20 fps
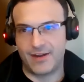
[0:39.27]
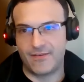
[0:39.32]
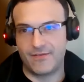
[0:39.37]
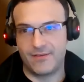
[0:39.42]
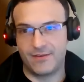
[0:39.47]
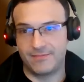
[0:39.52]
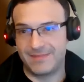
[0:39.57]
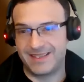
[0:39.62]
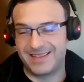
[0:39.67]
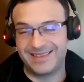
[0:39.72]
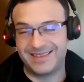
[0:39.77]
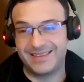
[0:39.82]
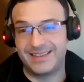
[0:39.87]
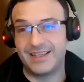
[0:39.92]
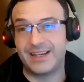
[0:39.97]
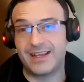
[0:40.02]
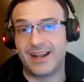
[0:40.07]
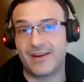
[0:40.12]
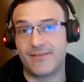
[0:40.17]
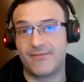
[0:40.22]

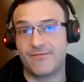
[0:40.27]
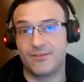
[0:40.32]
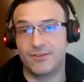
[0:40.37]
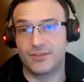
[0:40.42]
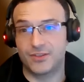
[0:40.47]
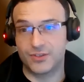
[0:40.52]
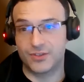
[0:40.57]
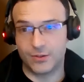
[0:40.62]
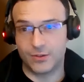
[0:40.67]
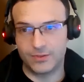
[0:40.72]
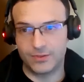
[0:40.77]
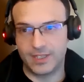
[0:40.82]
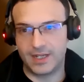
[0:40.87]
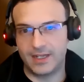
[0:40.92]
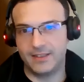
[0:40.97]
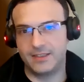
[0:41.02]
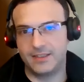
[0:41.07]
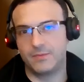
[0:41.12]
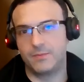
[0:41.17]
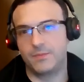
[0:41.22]
are so
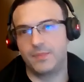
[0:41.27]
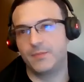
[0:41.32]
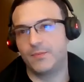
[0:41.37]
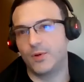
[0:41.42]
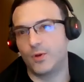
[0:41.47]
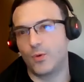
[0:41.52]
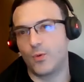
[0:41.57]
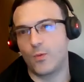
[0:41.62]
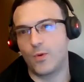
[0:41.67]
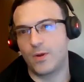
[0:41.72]
talented people.